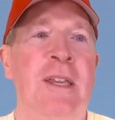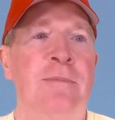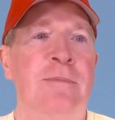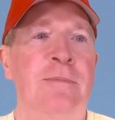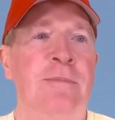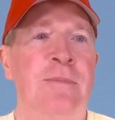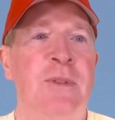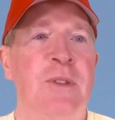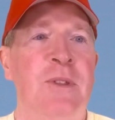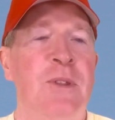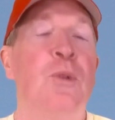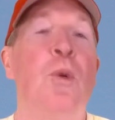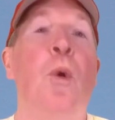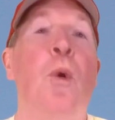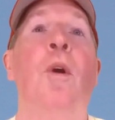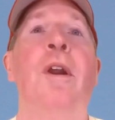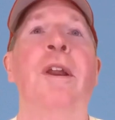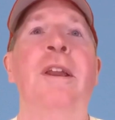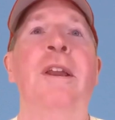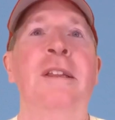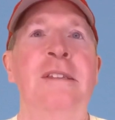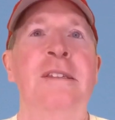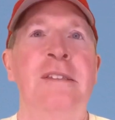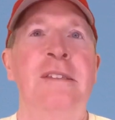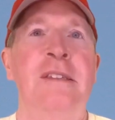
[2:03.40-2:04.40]

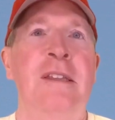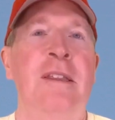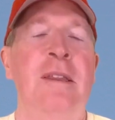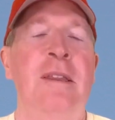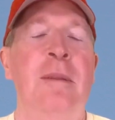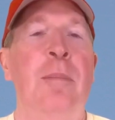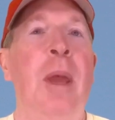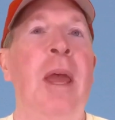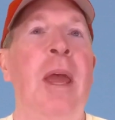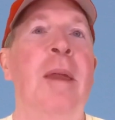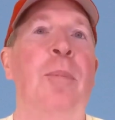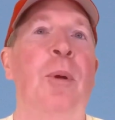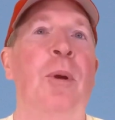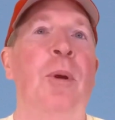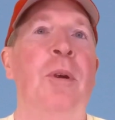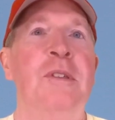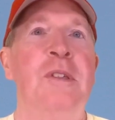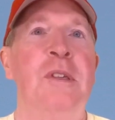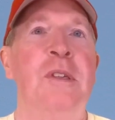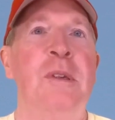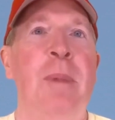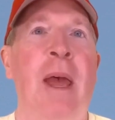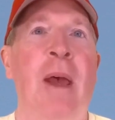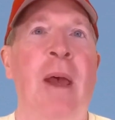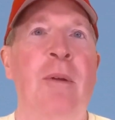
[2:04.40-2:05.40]
stories in the papers
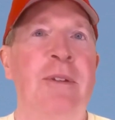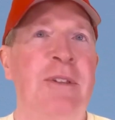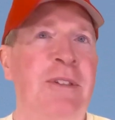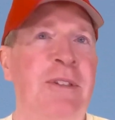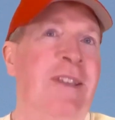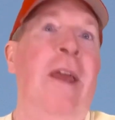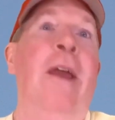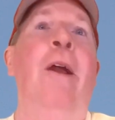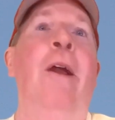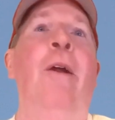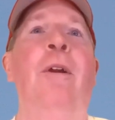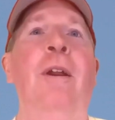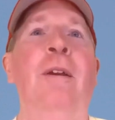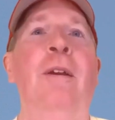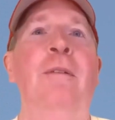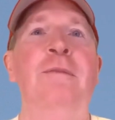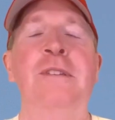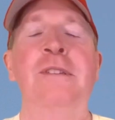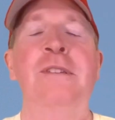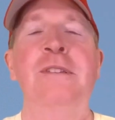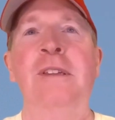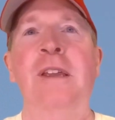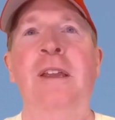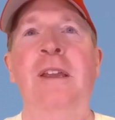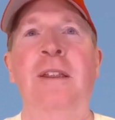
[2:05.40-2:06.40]
about
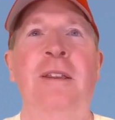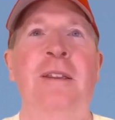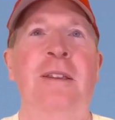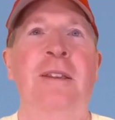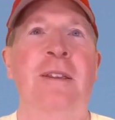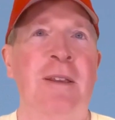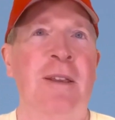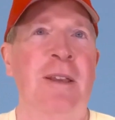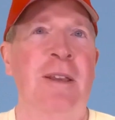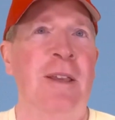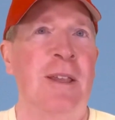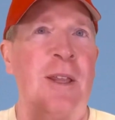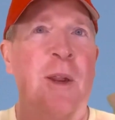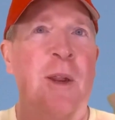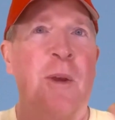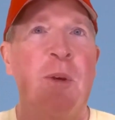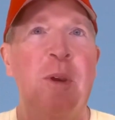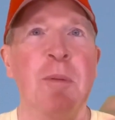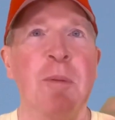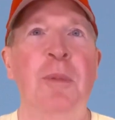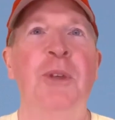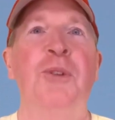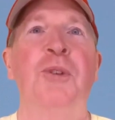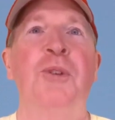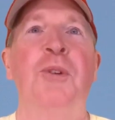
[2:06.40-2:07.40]
tariffs, and
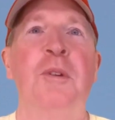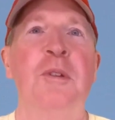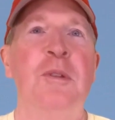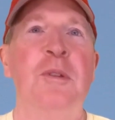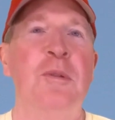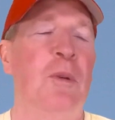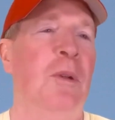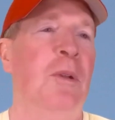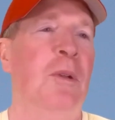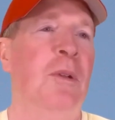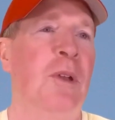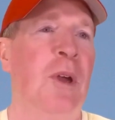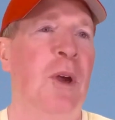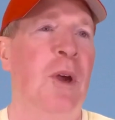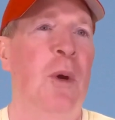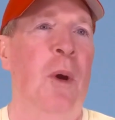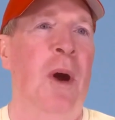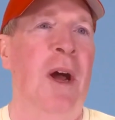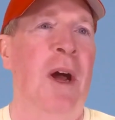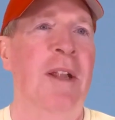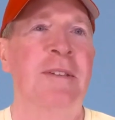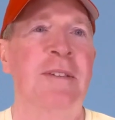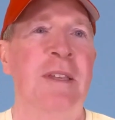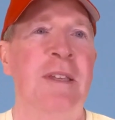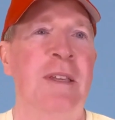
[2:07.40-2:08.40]
commissioners will go
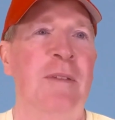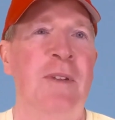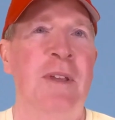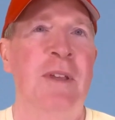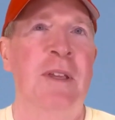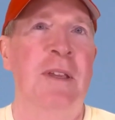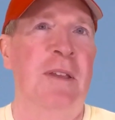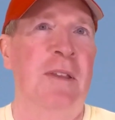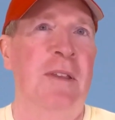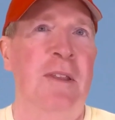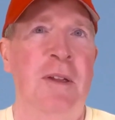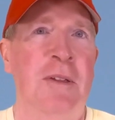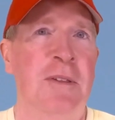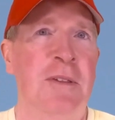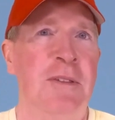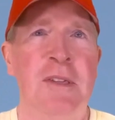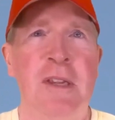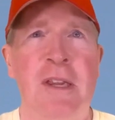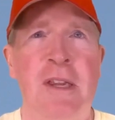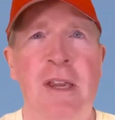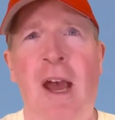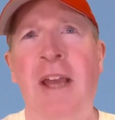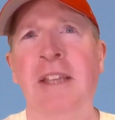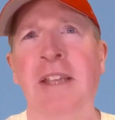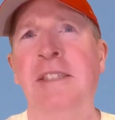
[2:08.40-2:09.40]
on TV and they'll say,
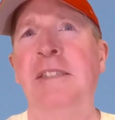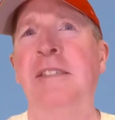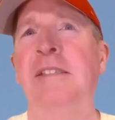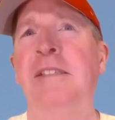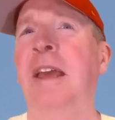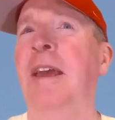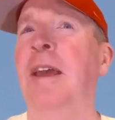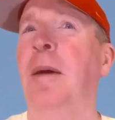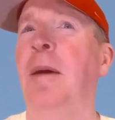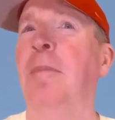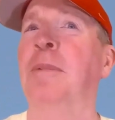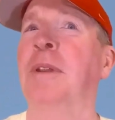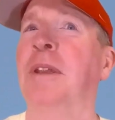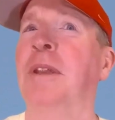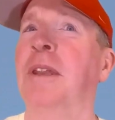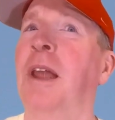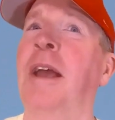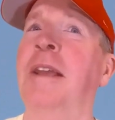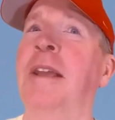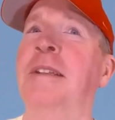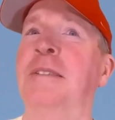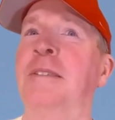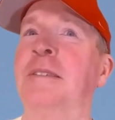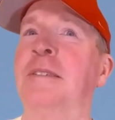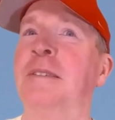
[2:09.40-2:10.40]
"I stay up
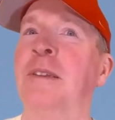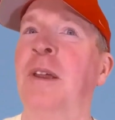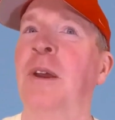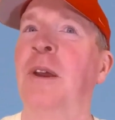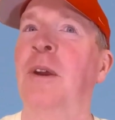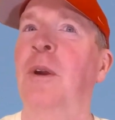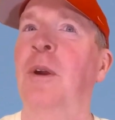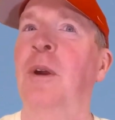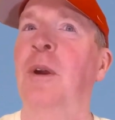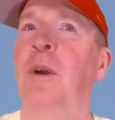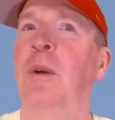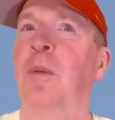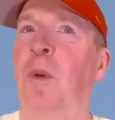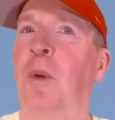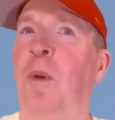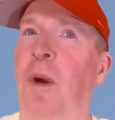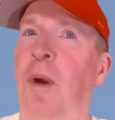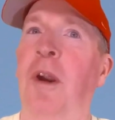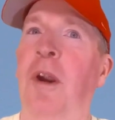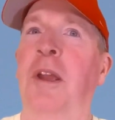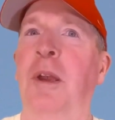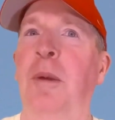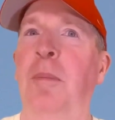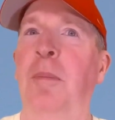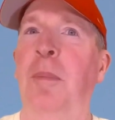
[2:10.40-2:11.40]
nights
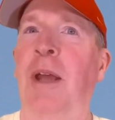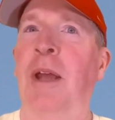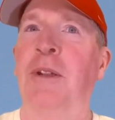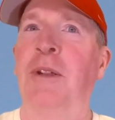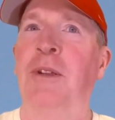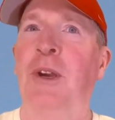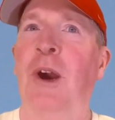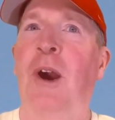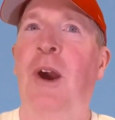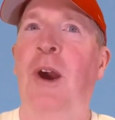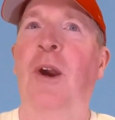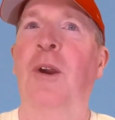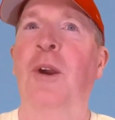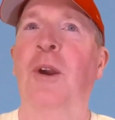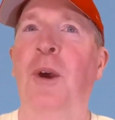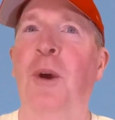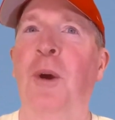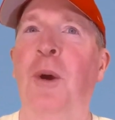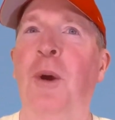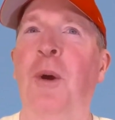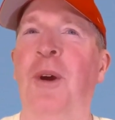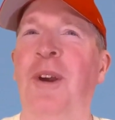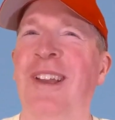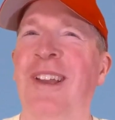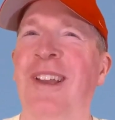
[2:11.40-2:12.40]
worrying about
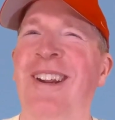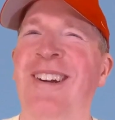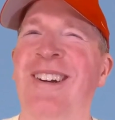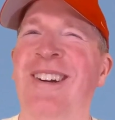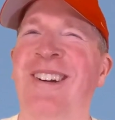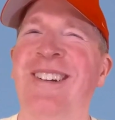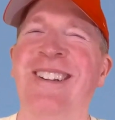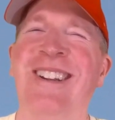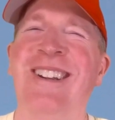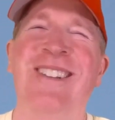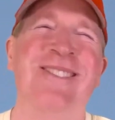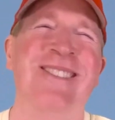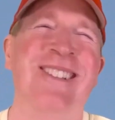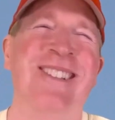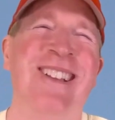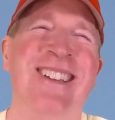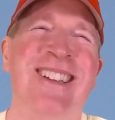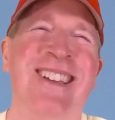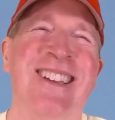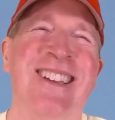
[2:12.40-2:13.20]
cargo." I'm like,